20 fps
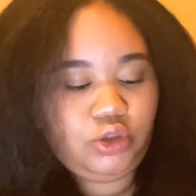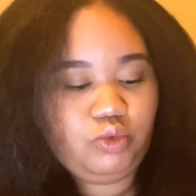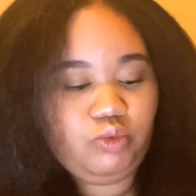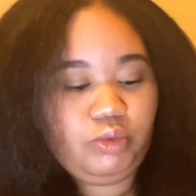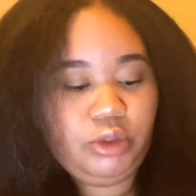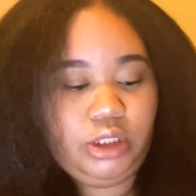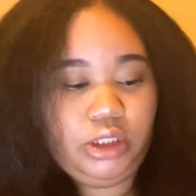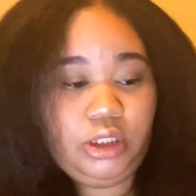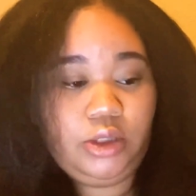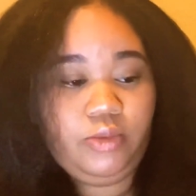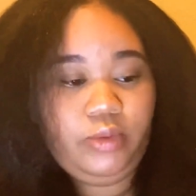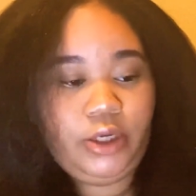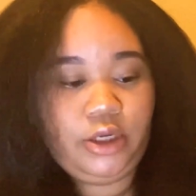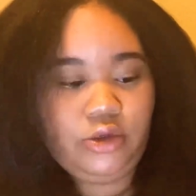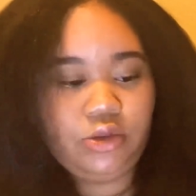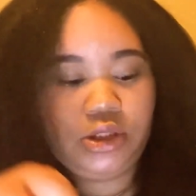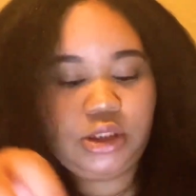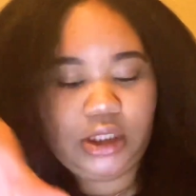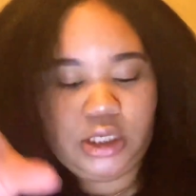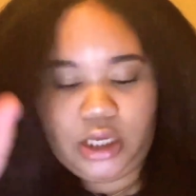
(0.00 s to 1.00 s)
really well
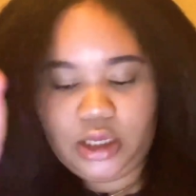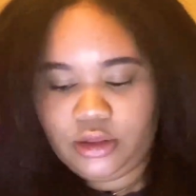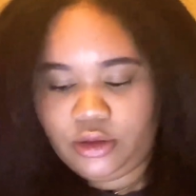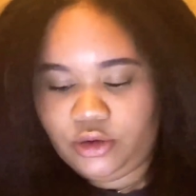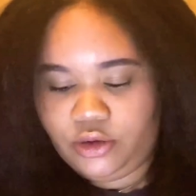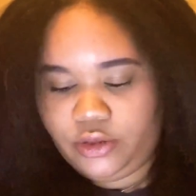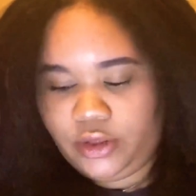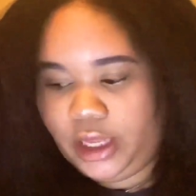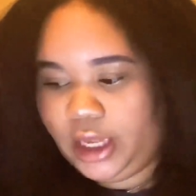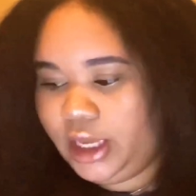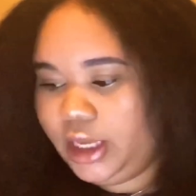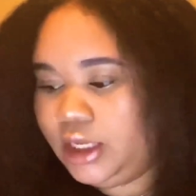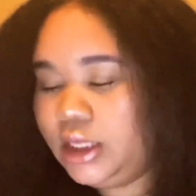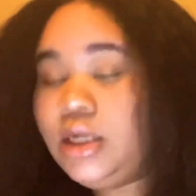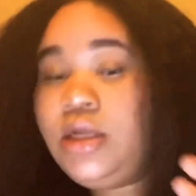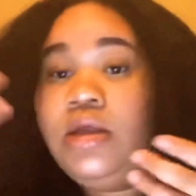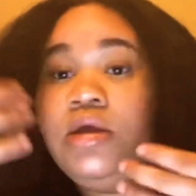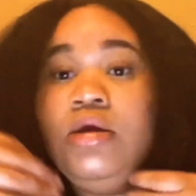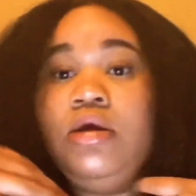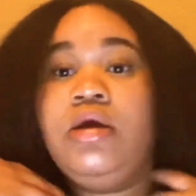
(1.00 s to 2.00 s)
together that
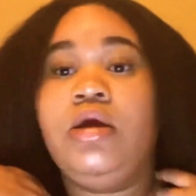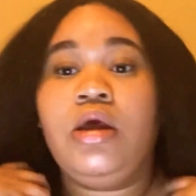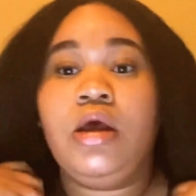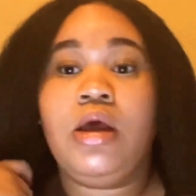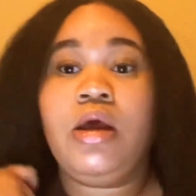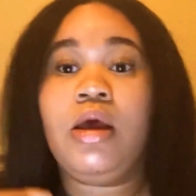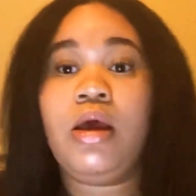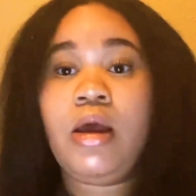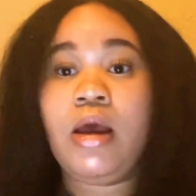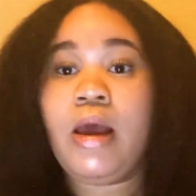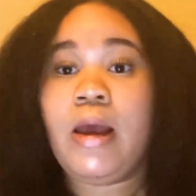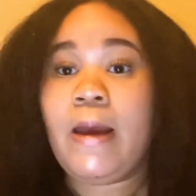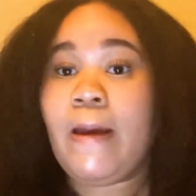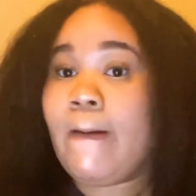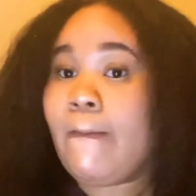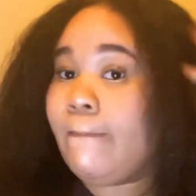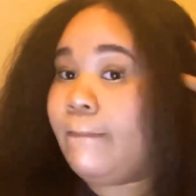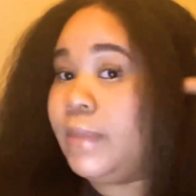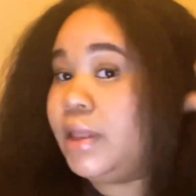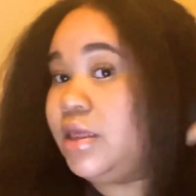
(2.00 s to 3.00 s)

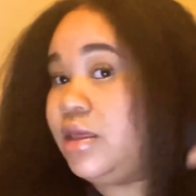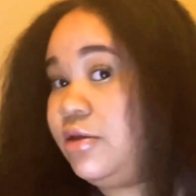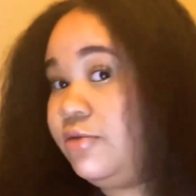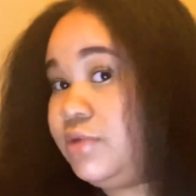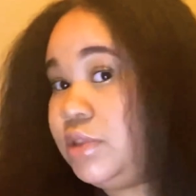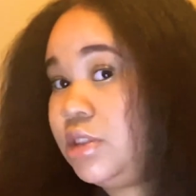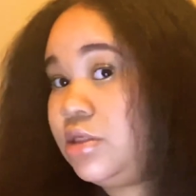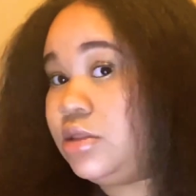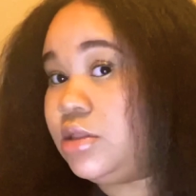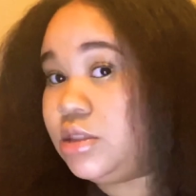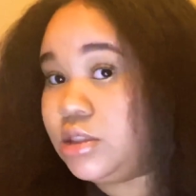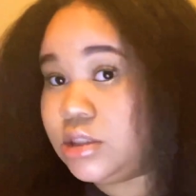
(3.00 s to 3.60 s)
gives it this